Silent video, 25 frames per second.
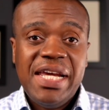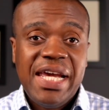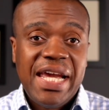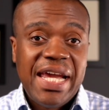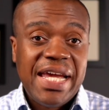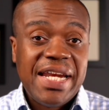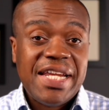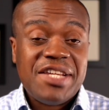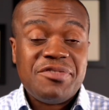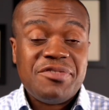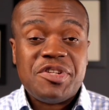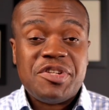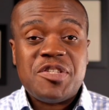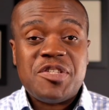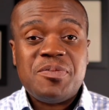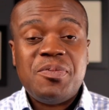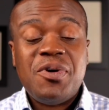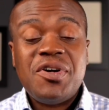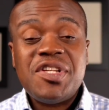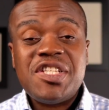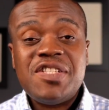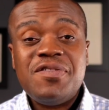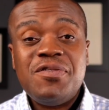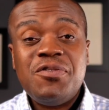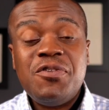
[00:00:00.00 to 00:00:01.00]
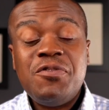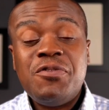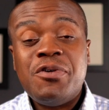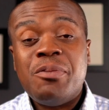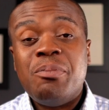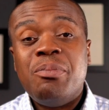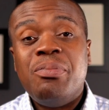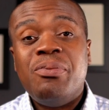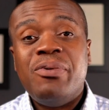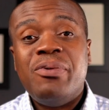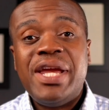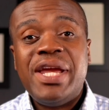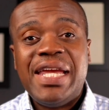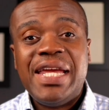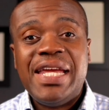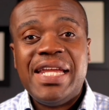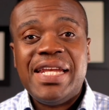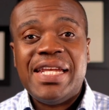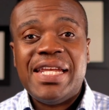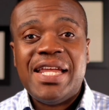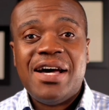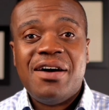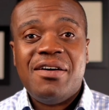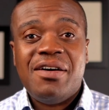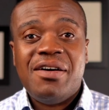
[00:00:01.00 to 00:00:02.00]
It is responsible for
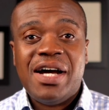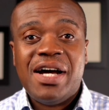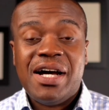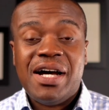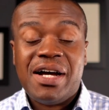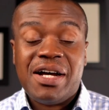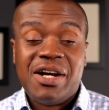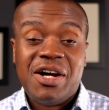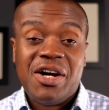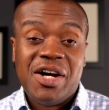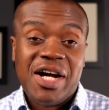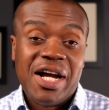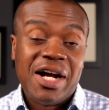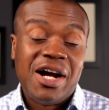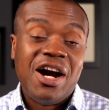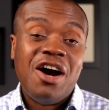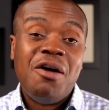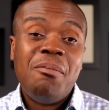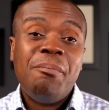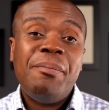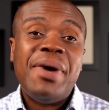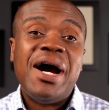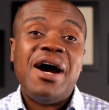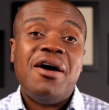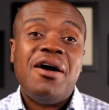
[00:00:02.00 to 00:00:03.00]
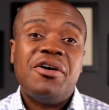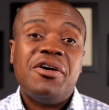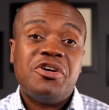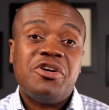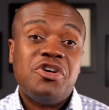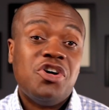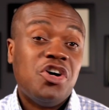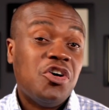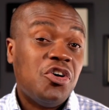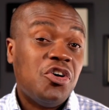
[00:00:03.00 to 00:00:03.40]
breaking down a compound called